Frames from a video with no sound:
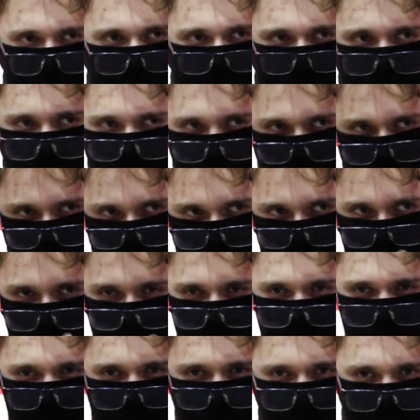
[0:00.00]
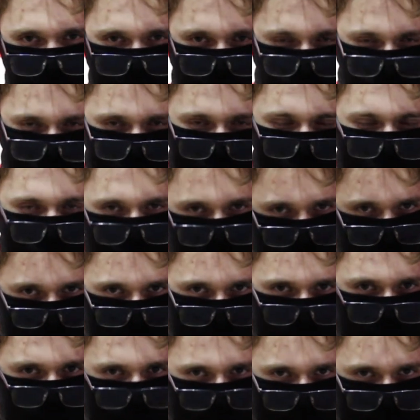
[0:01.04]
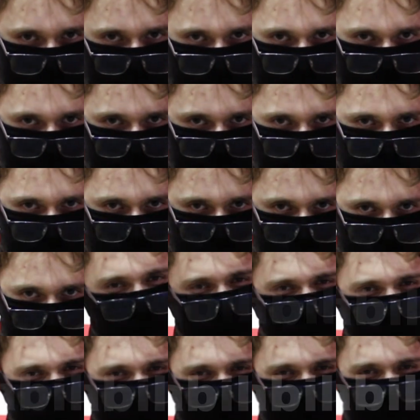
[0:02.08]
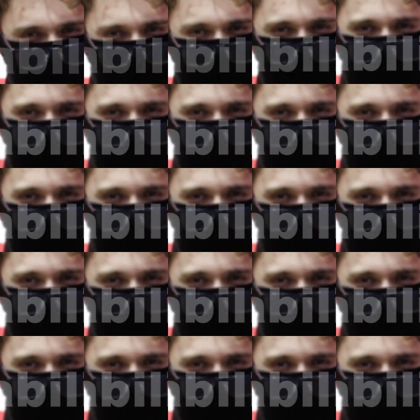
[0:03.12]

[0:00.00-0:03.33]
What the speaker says: and aiming towards the target, is